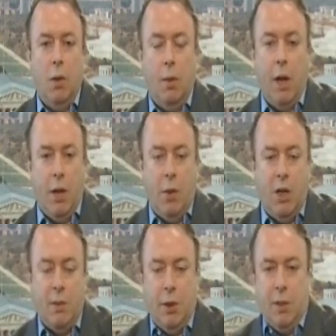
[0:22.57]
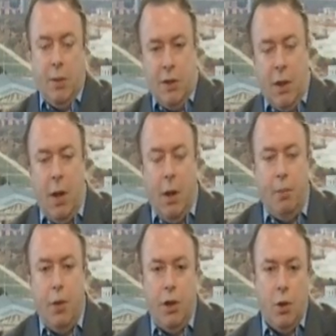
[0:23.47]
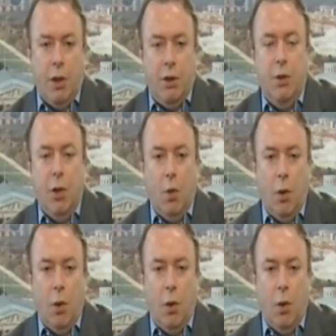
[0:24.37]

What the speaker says: I'm glad you asked me this, because I'm pretty sure I do know